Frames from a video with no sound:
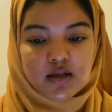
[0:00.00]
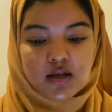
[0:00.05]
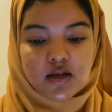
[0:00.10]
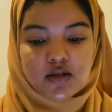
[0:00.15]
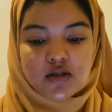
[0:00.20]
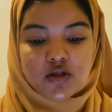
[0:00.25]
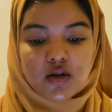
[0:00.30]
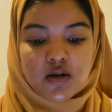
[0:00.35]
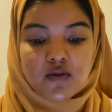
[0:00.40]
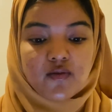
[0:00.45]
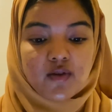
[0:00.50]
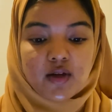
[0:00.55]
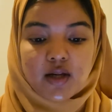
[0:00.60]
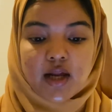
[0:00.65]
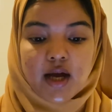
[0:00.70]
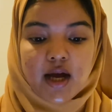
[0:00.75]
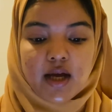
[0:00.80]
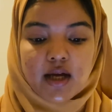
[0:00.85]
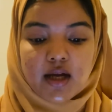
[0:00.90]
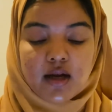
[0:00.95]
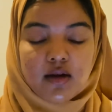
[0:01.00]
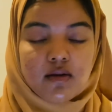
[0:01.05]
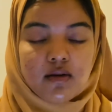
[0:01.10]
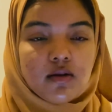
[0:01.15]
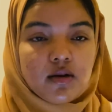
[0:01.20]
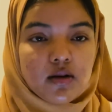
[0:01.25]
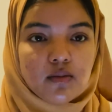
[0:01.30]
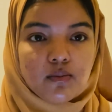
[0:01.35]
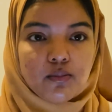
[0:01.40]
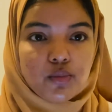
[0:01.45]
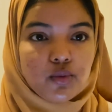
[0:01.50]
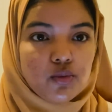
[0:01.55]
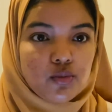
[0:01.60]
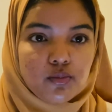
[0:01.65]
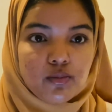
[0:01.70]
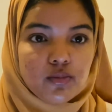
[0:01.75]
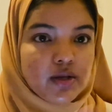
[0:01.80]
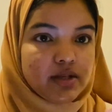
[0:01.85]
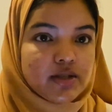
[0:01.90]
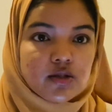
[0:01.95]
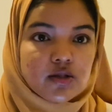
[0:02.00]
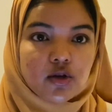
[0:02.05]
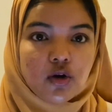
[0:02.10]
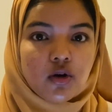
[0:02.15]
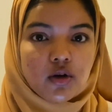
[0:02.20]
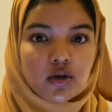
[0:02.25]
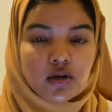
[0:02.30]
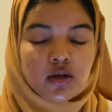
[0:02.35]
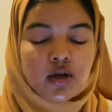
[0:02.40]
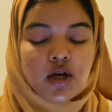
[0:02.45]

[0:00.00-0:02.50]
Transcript: It's going to feel like it's gone.